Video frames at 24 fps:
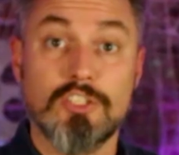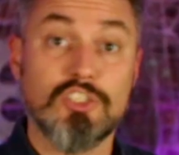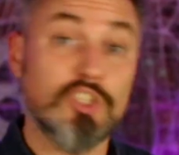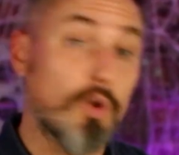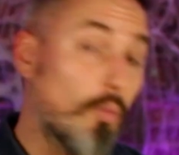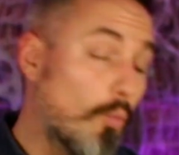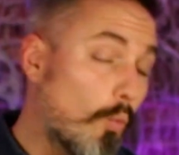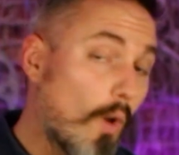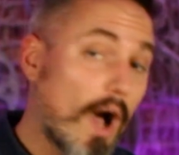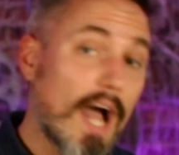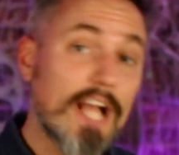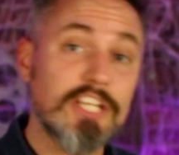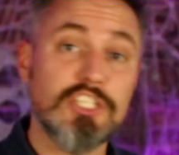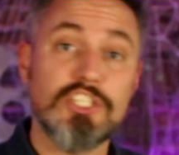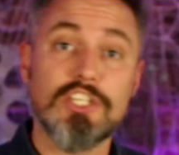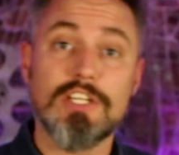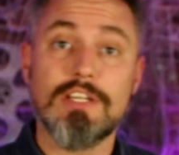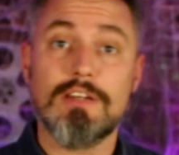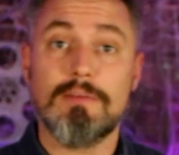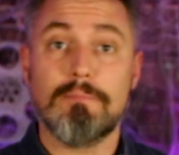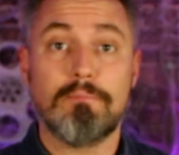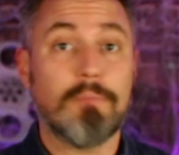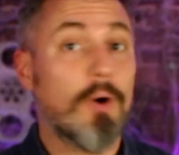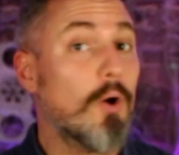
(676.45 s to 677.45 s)
So watch
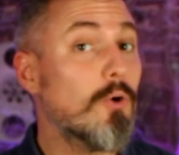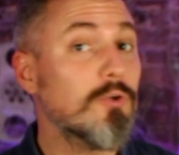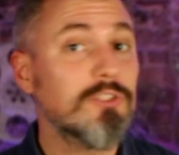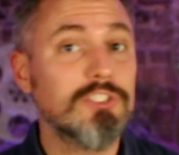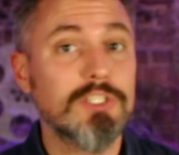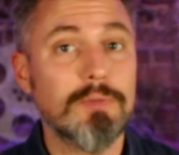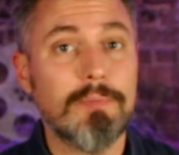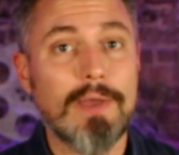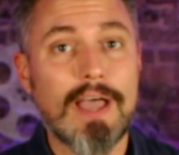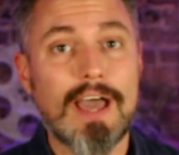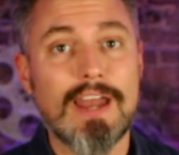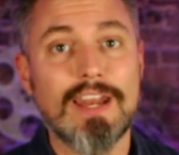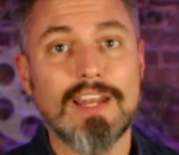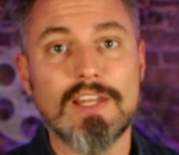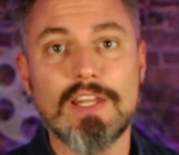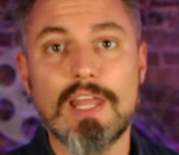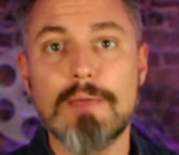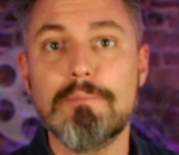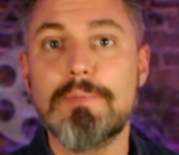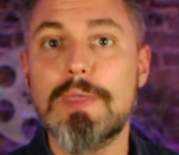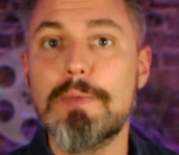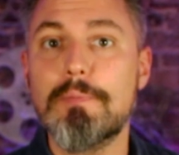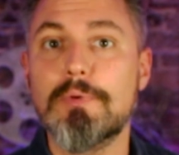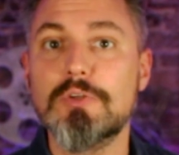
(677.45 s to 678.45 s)
it, post about it,
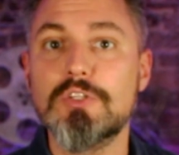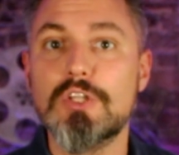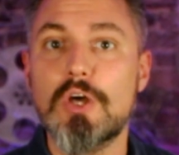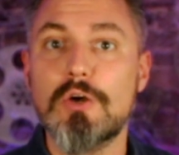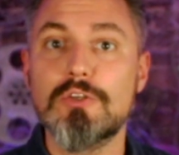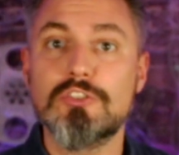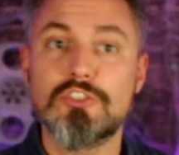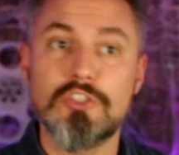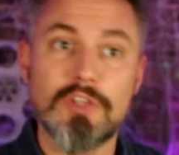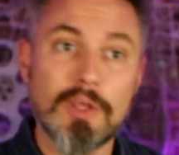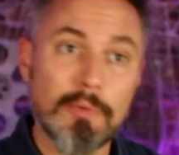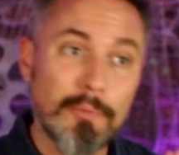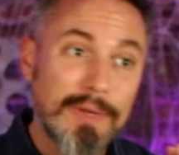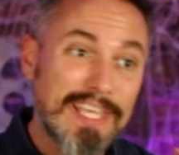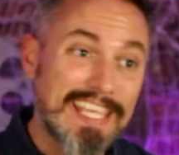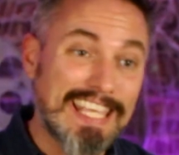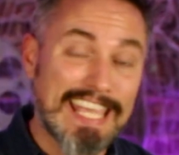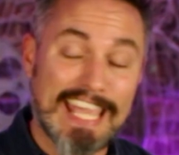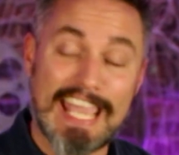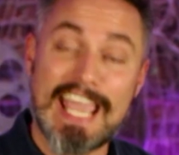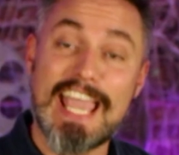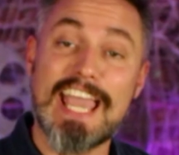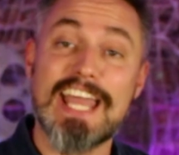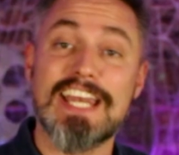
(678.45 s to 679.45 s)
let people know so that we
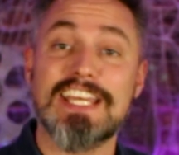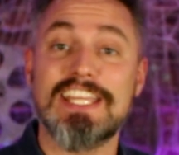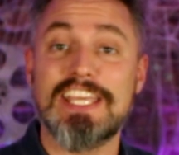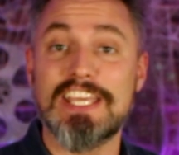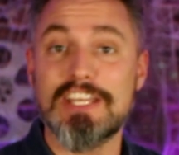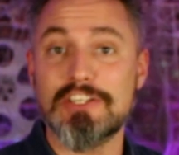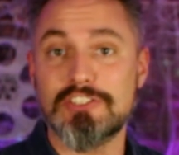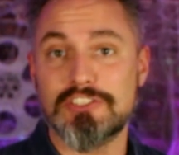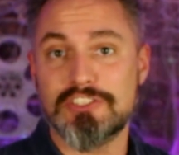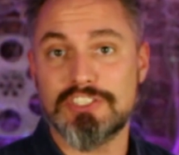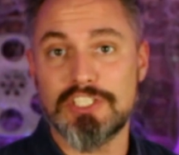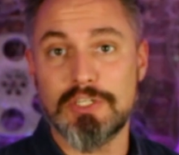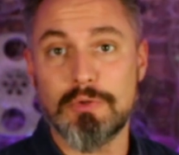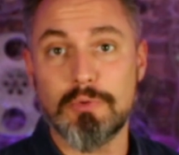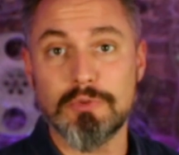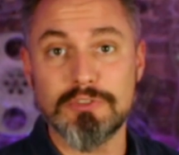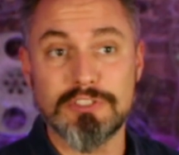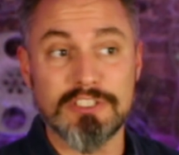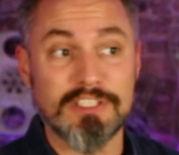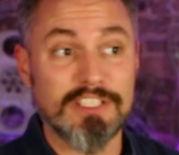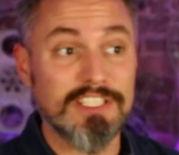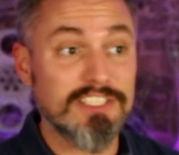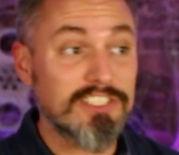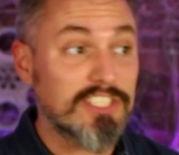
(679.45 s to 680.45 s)
can get a sequel
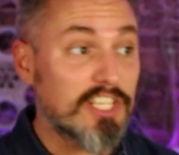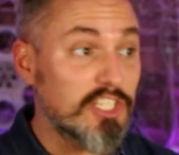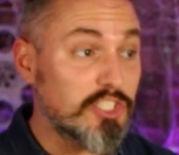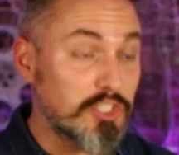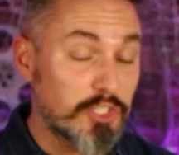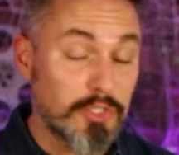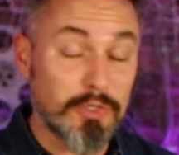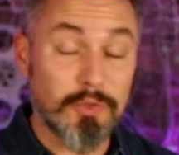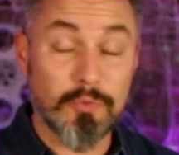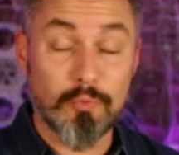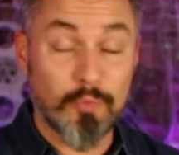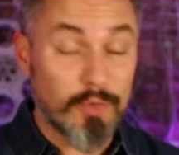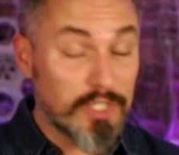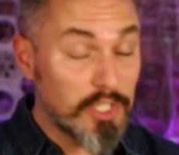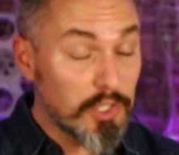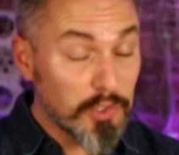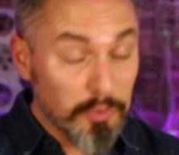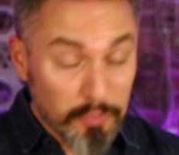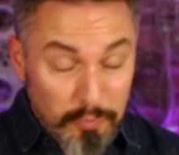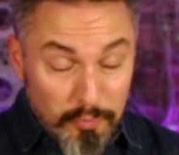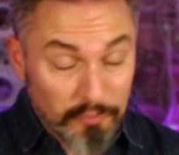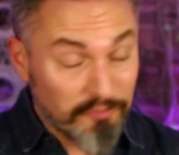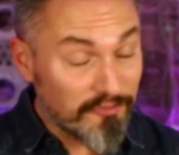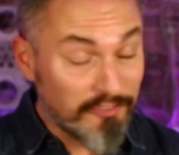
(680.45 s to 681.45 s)
to this, because when
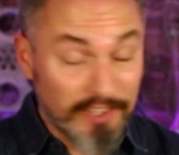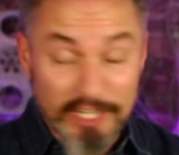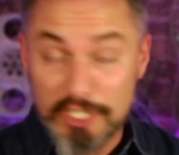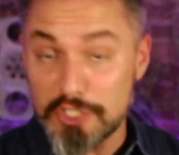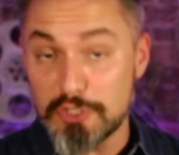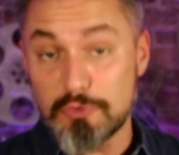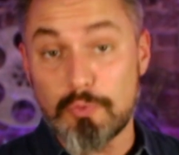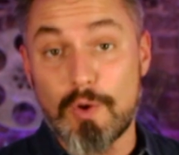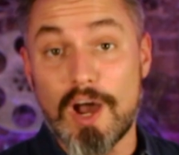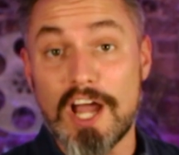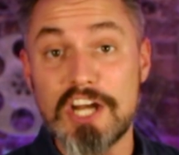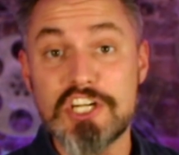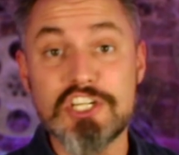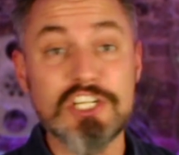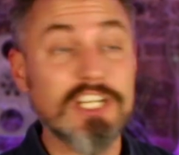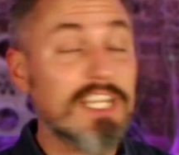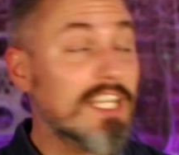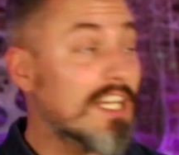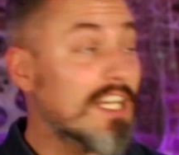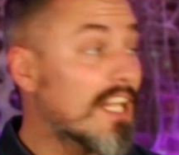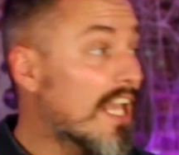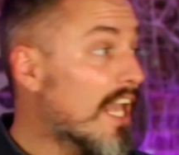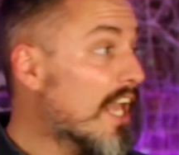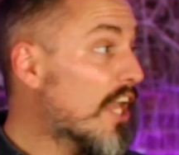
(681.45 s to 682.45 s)
you finish watching
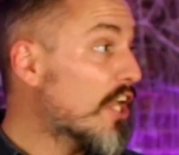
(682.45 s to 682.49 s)
it,